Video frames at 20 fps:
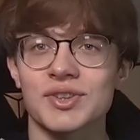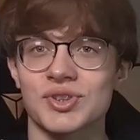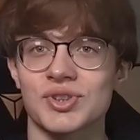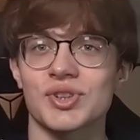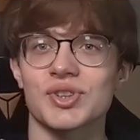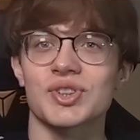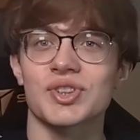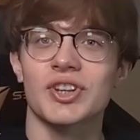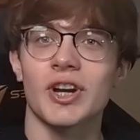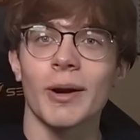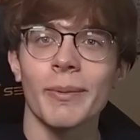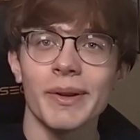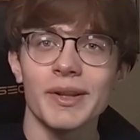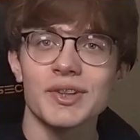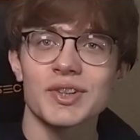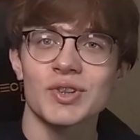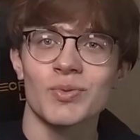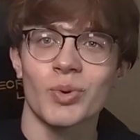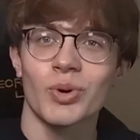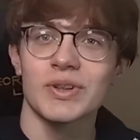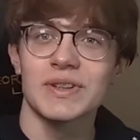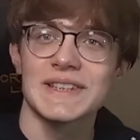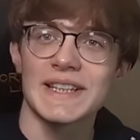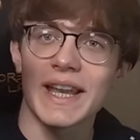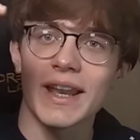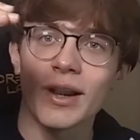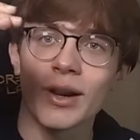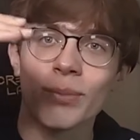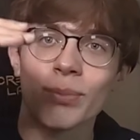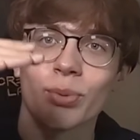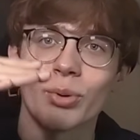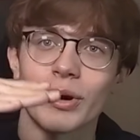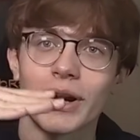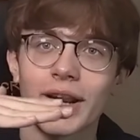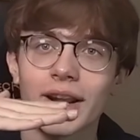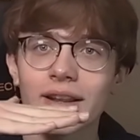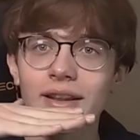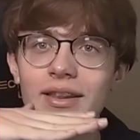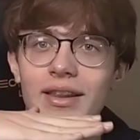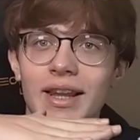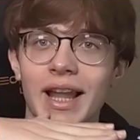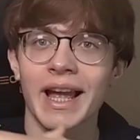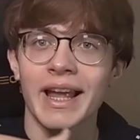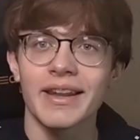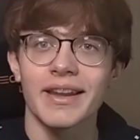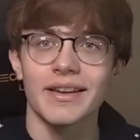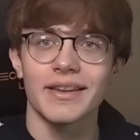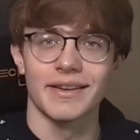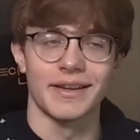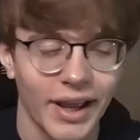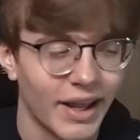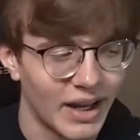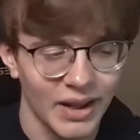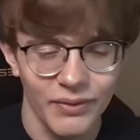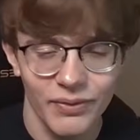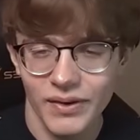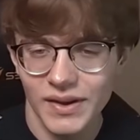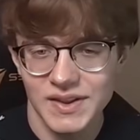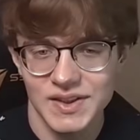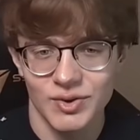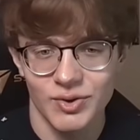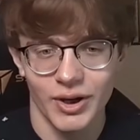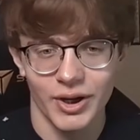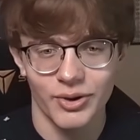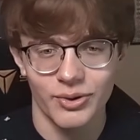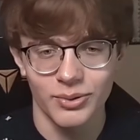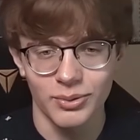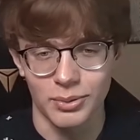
just coming towards the airport and landing there. And I think that's quite cool.